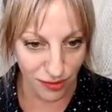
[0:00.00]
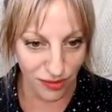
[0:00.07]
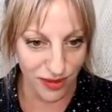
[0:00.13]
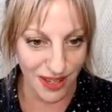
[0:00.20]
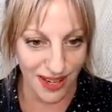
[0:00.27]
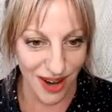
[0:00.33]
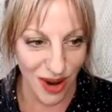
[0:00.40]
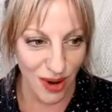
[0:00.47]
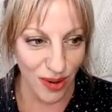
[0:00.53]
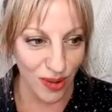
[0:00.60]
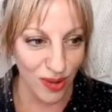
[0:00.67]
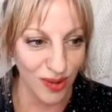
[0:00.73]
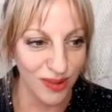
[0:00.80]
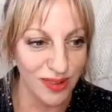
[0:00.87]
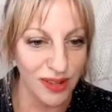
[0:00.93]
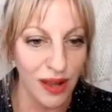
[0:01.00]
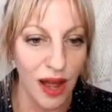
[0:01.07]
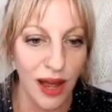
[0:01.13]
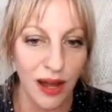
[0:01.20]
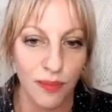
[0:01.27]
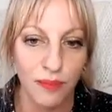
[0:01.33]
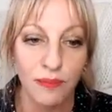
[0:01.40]
You know,
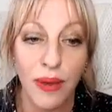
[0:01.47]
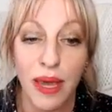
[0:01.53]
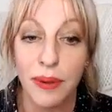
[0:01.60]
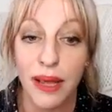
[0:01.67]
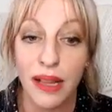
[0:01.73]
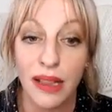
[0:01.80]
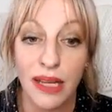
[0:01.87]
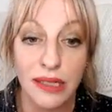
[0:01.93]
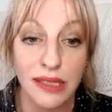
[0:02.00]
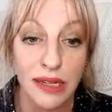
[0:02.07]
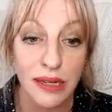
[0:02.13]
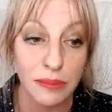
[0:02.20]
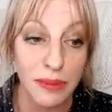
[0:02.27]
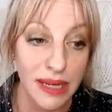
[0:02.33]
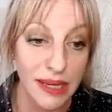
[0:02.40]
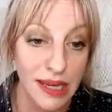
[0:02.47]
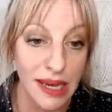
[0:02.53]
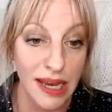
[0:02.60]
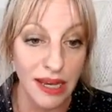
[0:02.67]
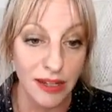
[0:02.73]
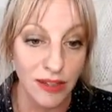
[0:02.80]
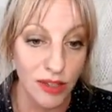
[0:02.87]
maybe I'll let down my
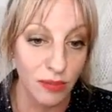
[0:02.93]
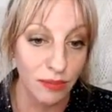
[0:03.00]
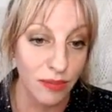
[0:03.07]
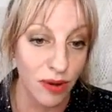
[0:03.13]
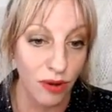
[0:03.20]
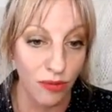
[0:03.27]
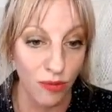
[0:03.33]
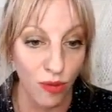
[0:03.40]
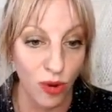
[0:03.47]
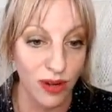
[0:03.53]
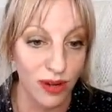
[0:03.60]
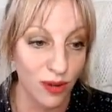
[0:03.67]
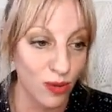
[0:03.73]
castle moat for you.